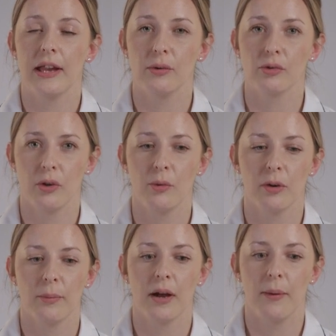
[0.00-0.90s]
let your
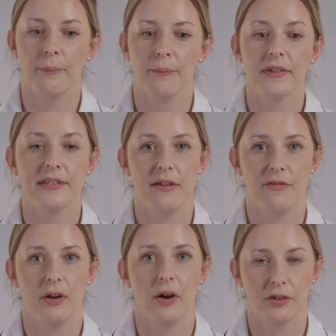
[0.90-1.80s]
shoulder become stiff
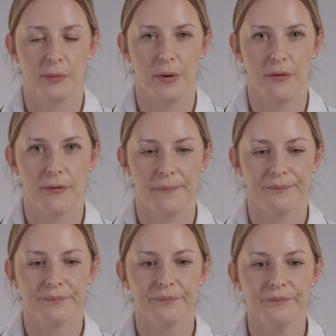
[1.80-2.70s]
and hard to move.
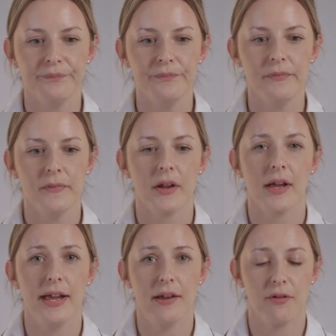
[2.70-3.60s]

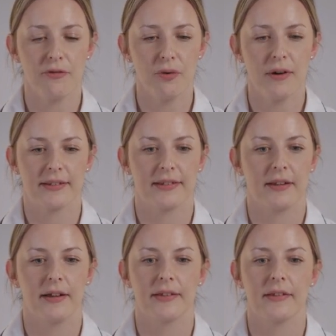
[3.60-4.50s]
Here are 4
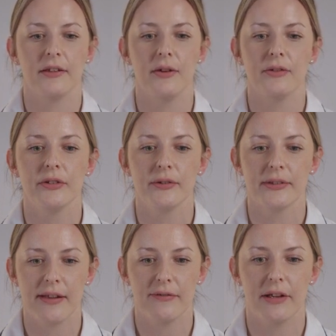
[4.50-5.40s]
exercises that you can do
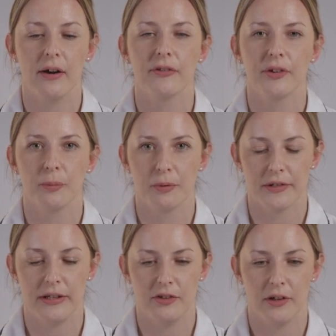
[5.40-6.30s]
safely after your
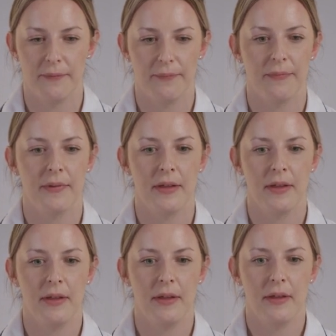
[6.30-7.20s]
procedure.
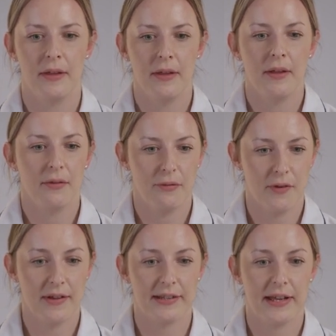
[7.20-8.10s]

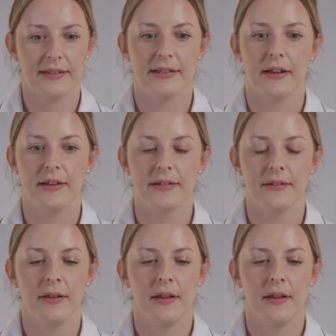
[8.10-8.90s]
First exercise,